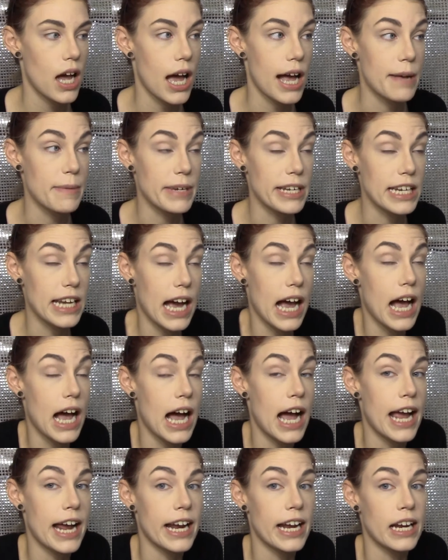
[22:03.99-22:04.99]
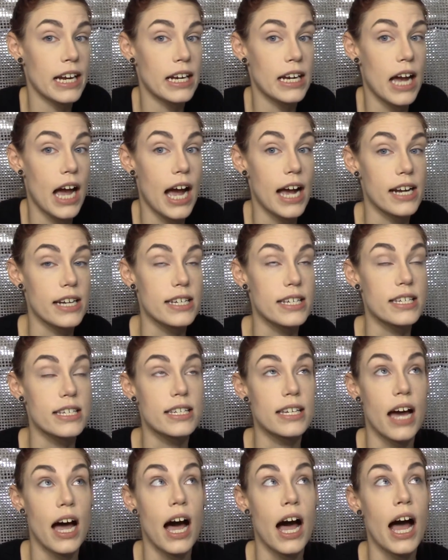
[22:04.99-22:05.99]
I mean, I
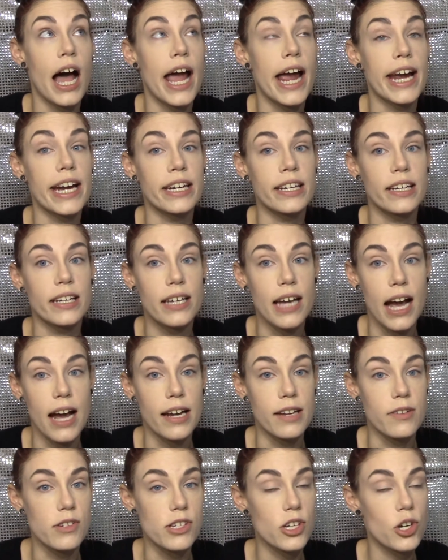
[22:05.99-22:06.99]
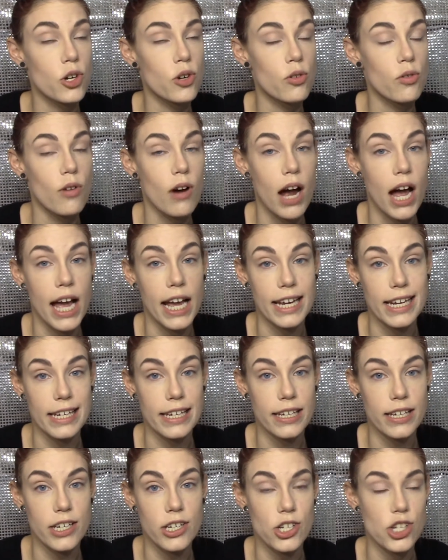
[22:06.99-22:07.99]
died. I was crying
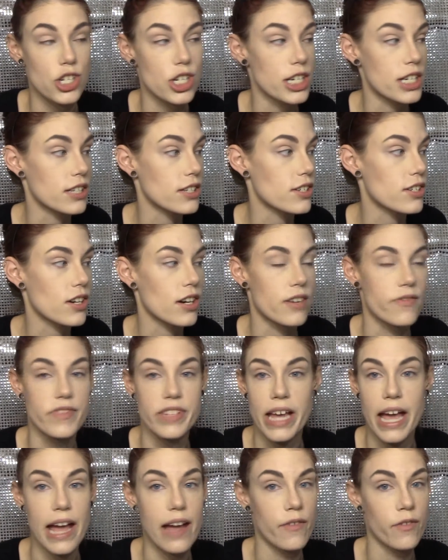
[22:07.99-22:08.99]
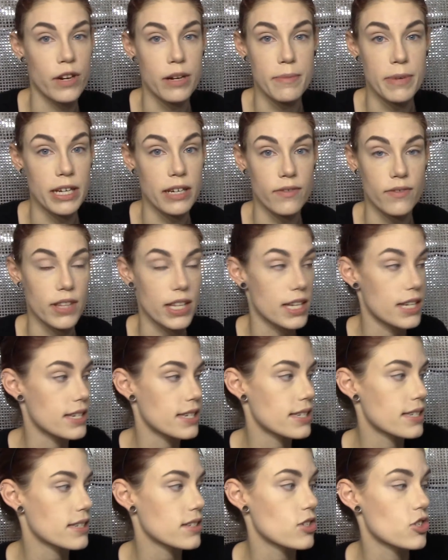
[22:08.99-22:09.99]
because she deserves every bit of
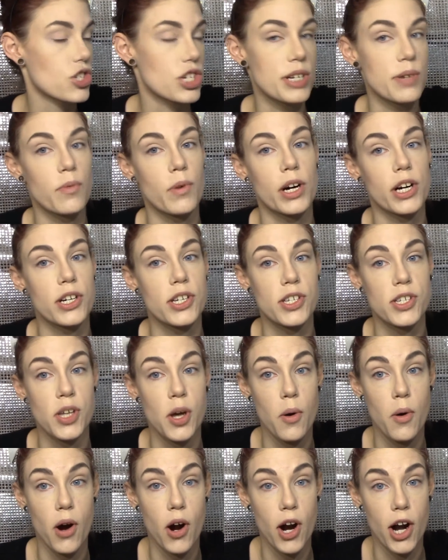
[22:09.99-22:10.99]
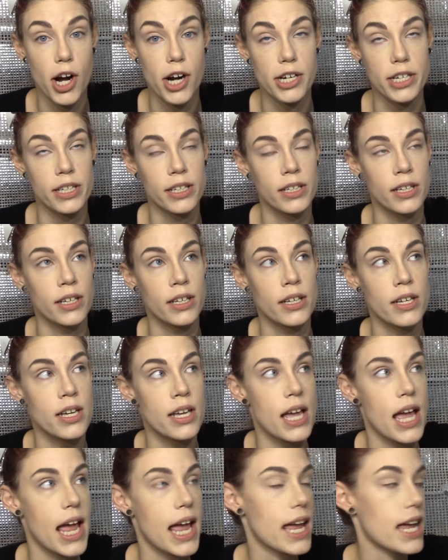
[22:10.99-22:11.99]
this. She works so hard,
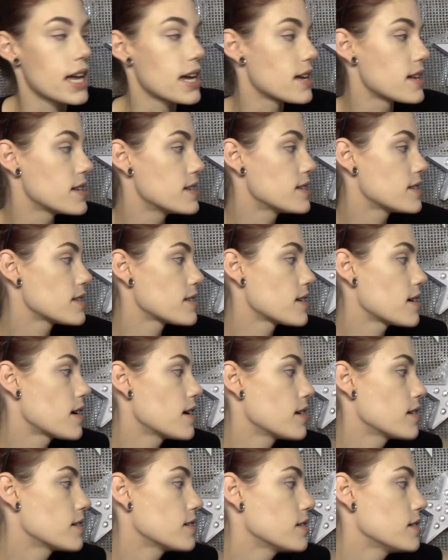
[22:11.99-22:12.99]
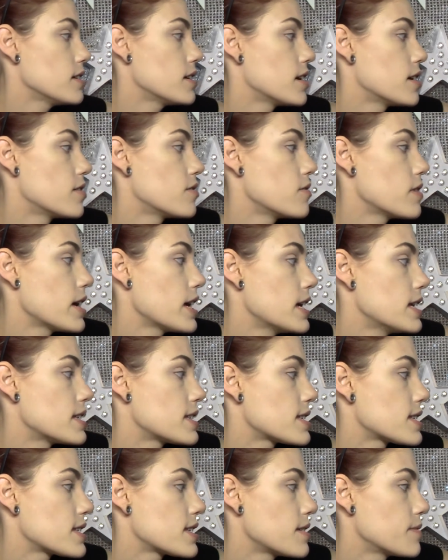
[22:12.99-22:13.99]
and, you know,
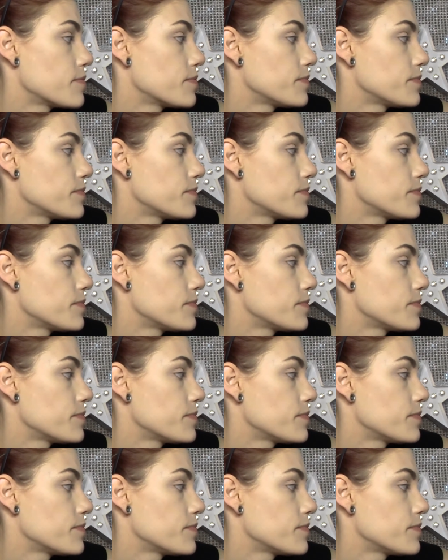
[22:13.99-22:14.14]
it's